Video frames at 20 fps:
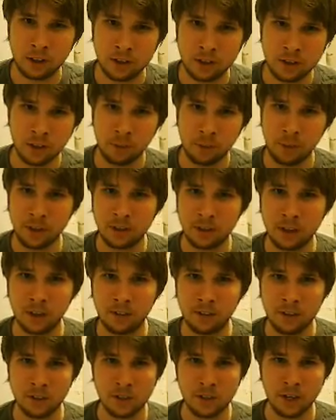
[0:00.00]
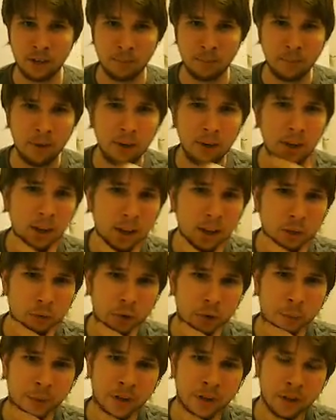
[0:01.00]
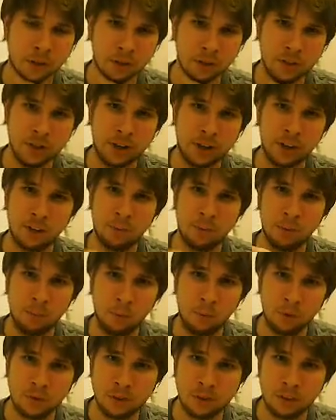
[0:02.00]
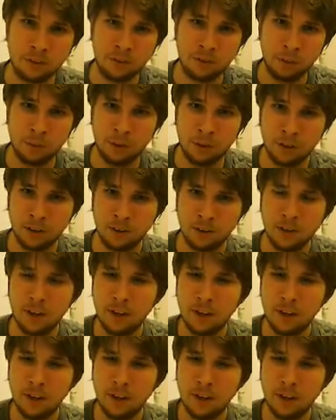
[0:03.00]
still maintaining the same three-dimensional style, but mostly from a